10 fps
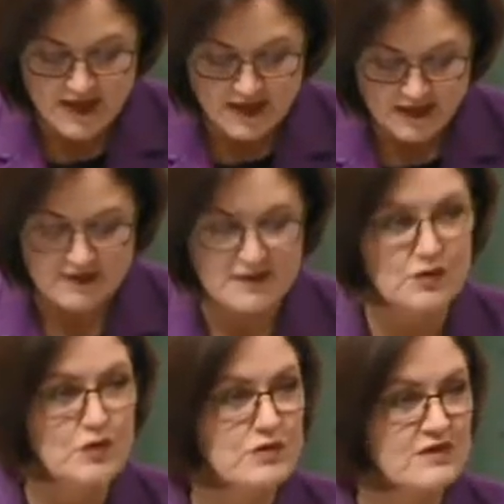in
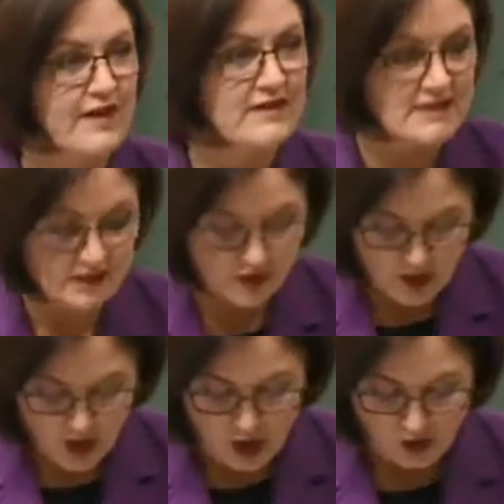schools funding
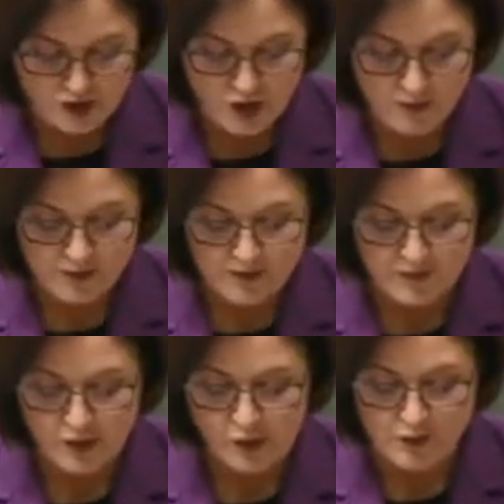on top of
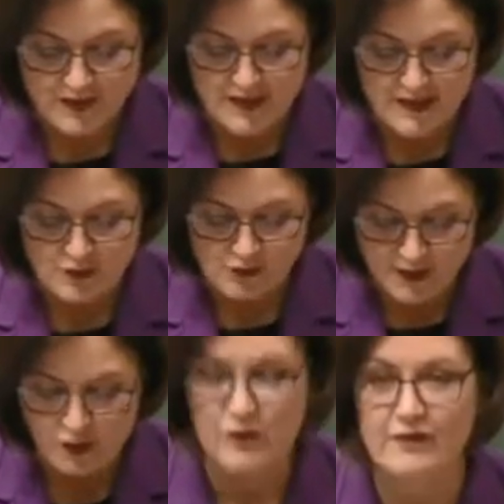the already
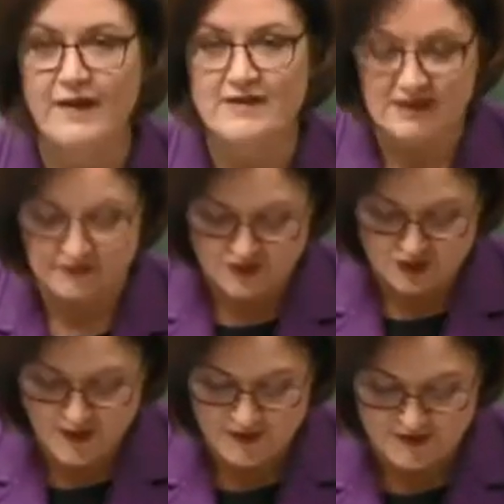record funding for
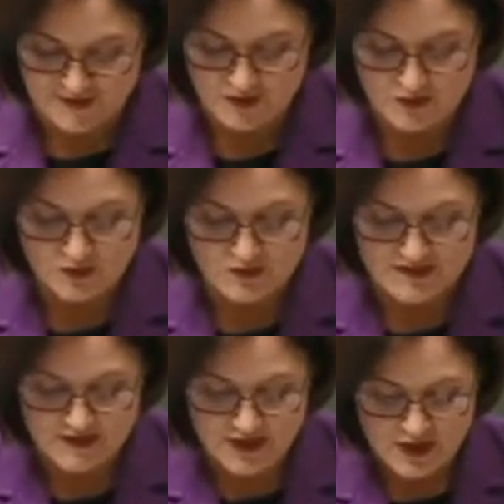Australian
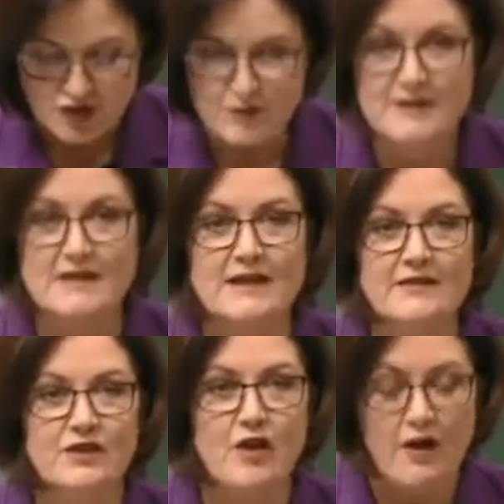schools to be
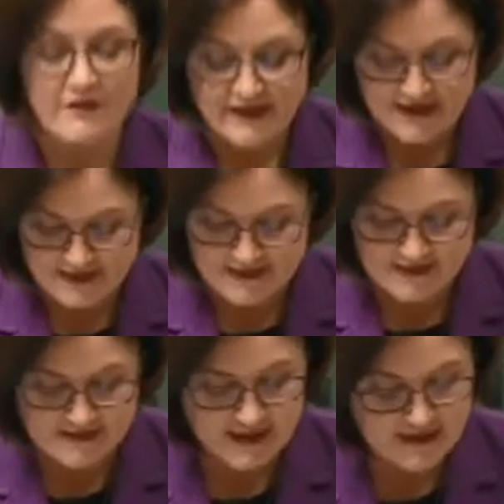delivered over the
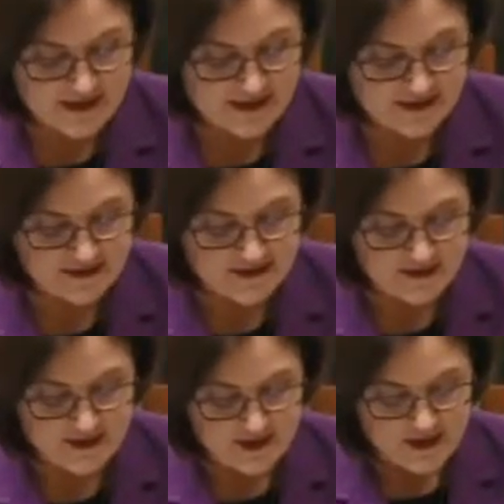next 10
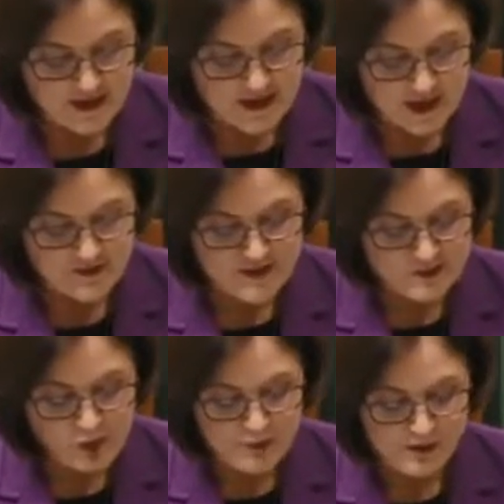years.
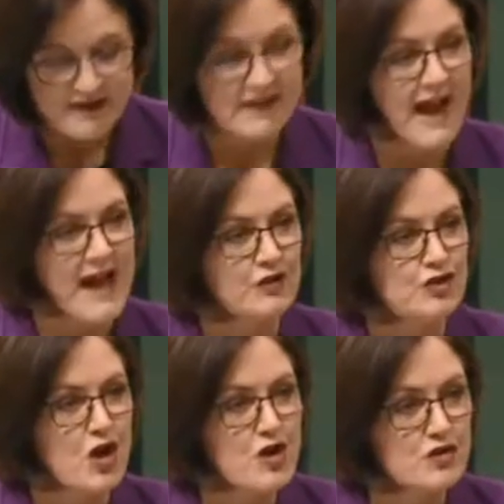This will bring our
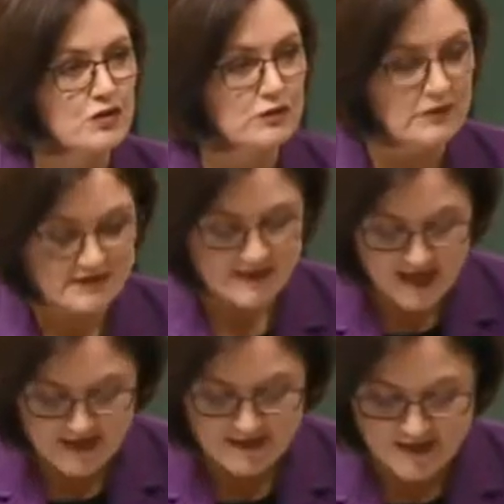total
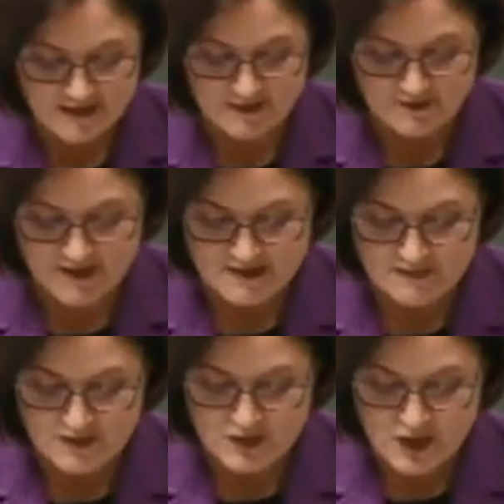10-year
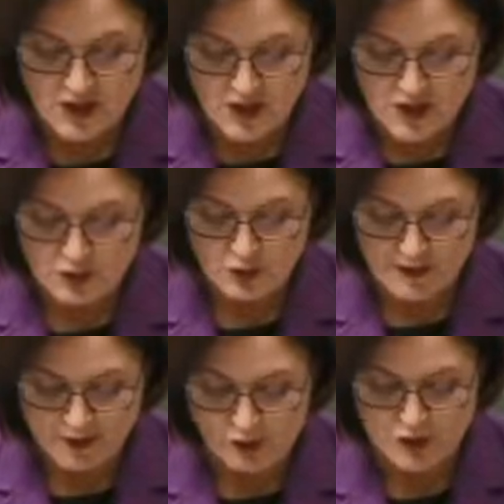investment to a
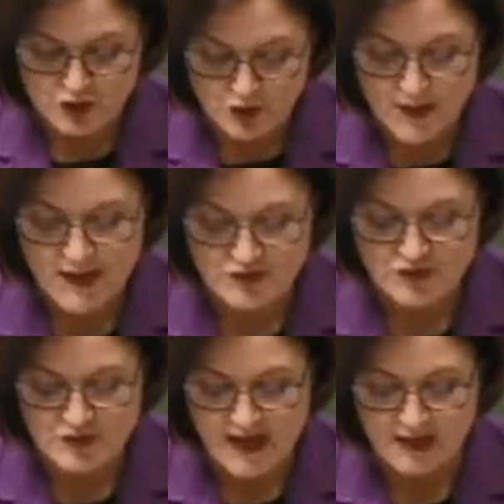record
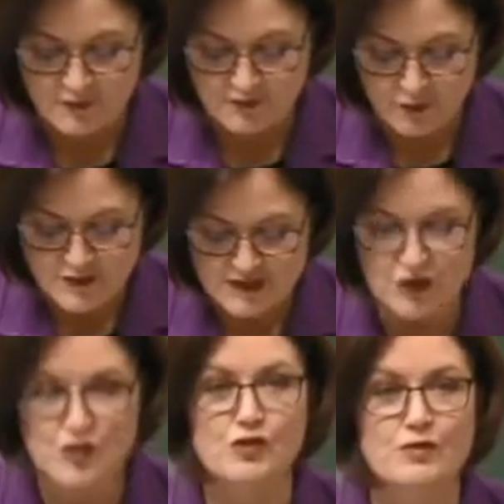
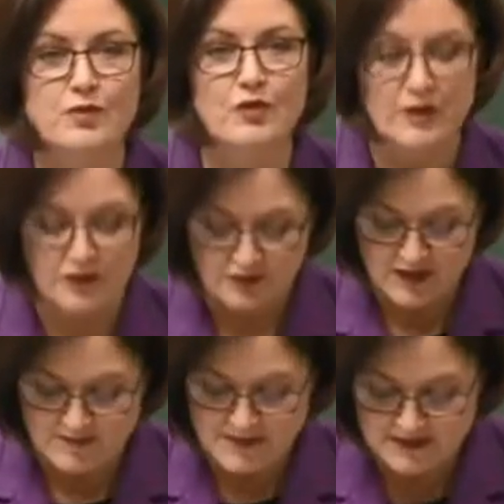
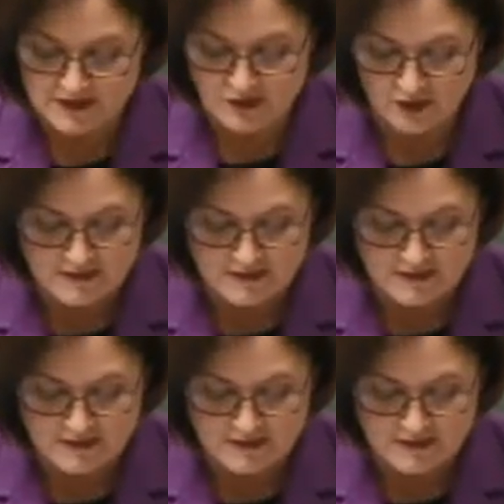$242.3 billion